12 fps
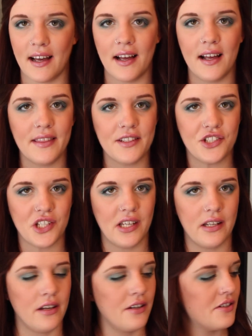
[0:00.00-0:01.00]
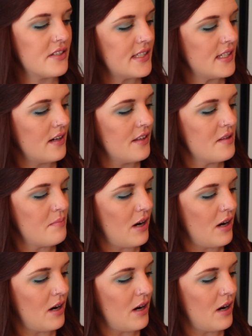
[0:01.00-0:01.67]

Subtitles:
And the shade here you see on the